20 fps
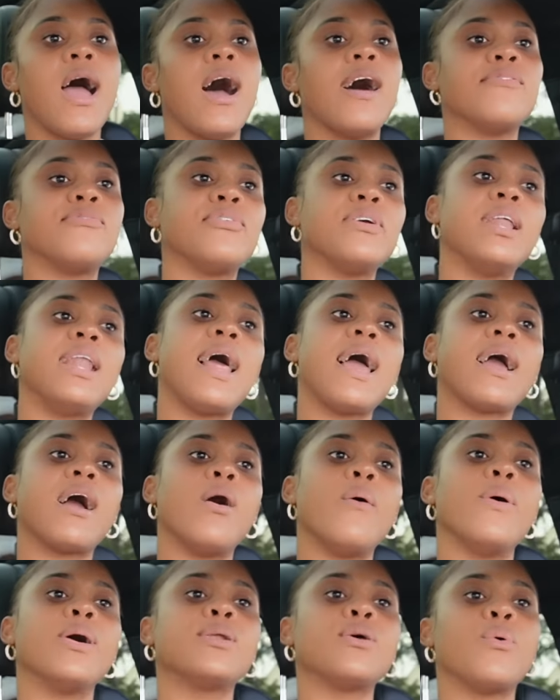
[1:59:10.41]
i feel like
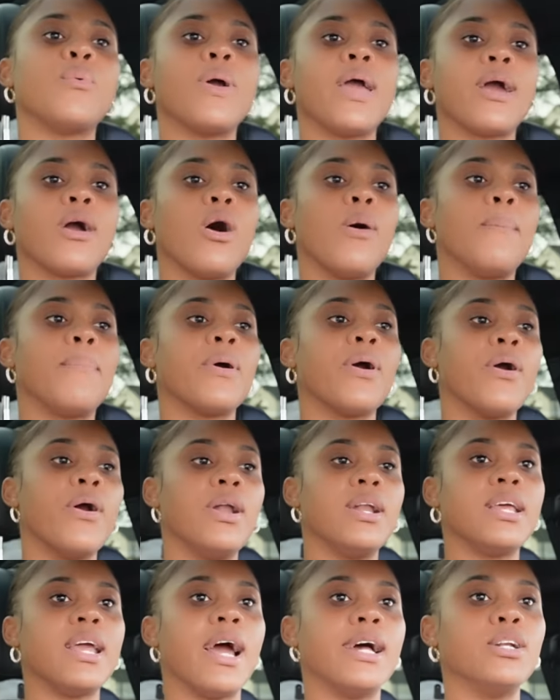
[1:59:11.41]
i want to wake up
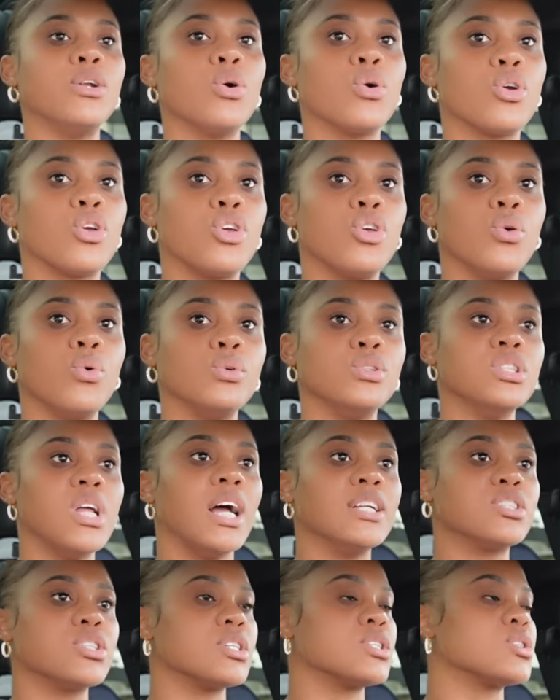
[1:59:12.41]
early and look cute
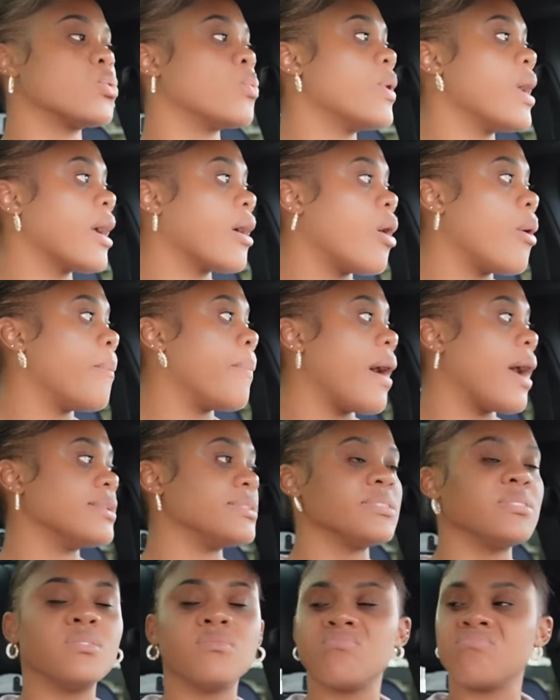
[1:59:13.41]
not just wake up
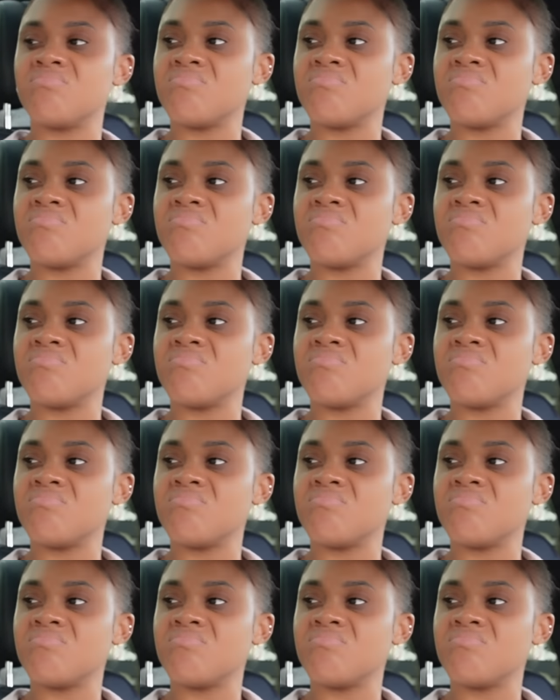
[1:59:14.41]
and